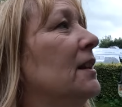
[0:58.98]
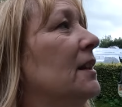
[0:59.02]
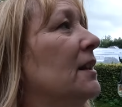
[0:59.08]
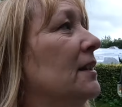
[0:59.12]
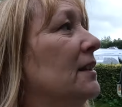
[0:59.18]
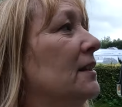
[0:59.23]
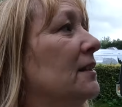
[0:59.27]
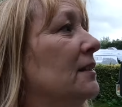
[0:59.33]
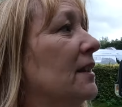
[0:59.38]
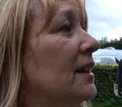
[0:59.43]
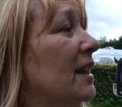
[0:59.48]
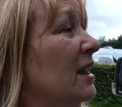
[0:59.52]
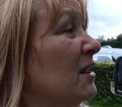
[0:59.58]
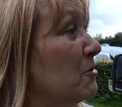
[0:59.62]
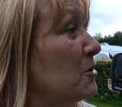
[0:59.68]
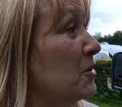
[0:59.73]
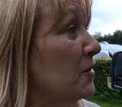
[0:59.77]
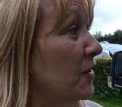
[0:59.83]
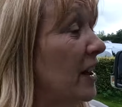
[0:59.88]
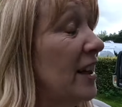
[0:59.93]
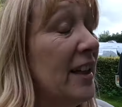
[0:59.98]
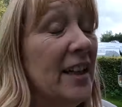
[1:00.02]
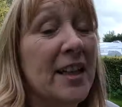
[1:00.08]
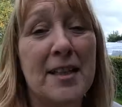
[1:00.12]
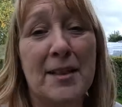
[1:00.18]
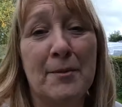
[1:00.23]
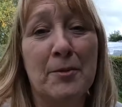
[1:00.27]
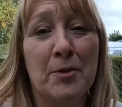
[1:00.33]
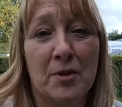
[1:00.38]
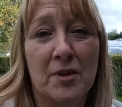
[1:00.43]
and it was fairly
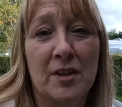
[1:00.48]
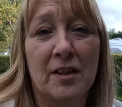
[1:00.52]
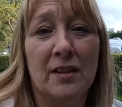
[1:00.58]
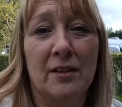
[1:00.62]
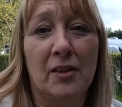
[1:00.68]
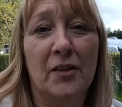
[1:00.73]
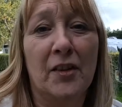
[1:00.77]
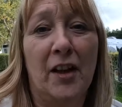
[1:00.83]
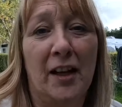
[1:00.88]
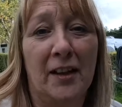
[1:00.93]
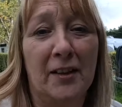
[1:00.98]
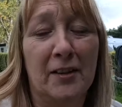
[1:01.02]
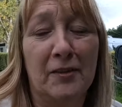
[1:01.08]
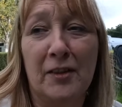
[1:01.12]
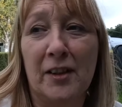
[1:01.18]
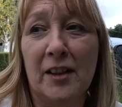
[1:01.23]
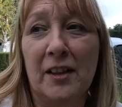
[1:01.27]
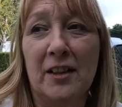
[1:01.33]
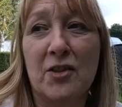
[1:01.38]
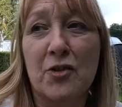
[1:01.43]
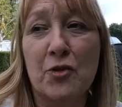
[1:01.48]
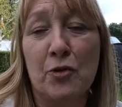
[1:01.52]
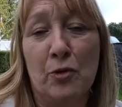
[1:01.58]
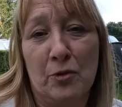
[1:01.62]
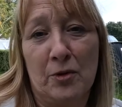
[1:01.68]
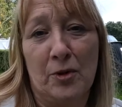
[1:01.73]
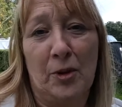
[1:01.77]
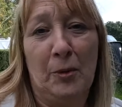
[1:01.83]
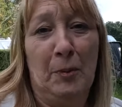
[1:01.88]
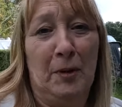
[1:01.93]
easy once I got the hang of it. I
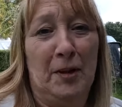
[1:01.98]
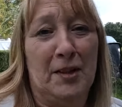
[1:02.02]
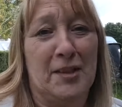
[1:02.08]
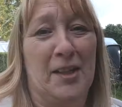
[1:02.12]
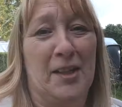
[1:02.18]
stalled a couple of